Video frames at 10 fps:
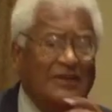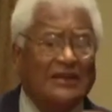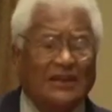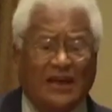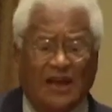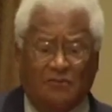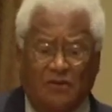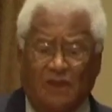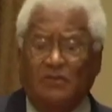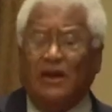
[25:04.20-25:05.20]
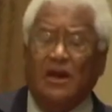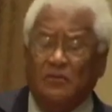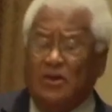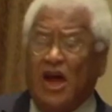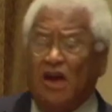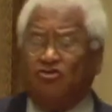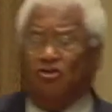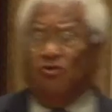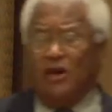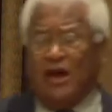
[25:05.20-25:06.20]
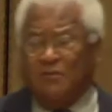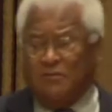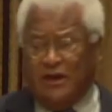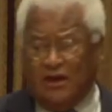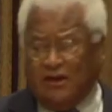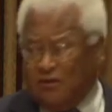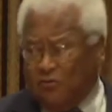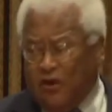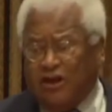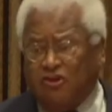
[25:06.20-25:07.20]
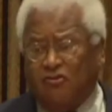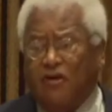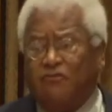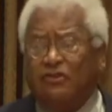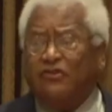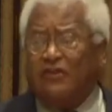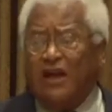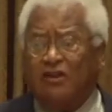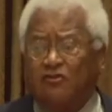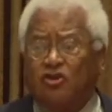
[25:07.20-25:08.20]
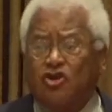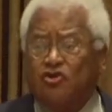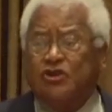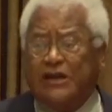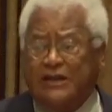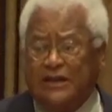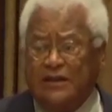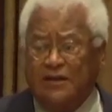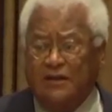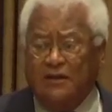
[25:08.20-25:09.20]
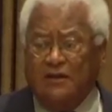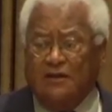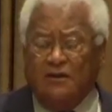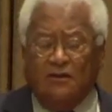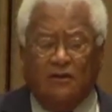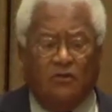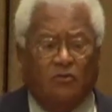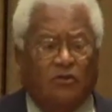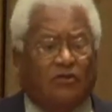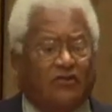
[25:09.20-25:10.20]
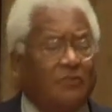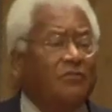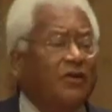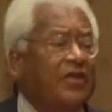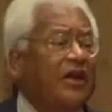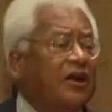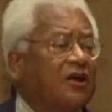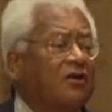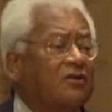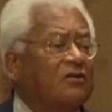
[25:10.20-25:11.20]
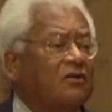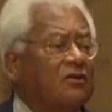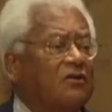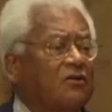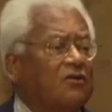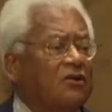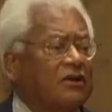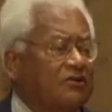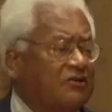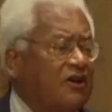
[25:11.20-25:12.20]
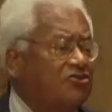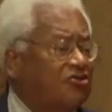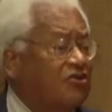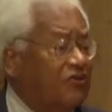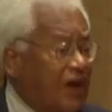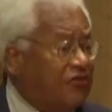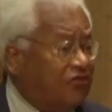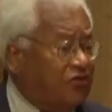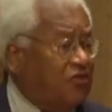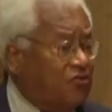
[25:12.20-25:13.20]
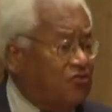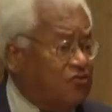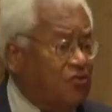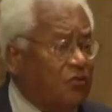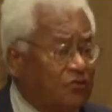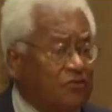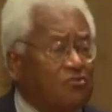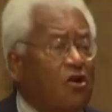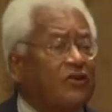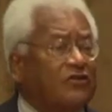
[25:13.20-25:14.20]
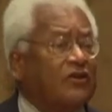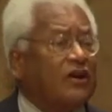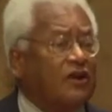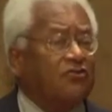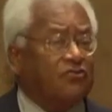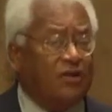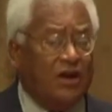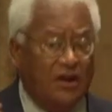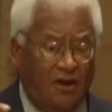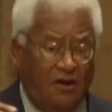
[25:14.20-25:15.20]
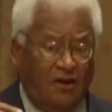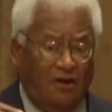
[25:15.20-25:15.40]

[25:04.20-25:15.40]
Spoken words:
sit-in campaign became a national campaign, it went into every state of the Union. with sympathetic organizations and student groups across the country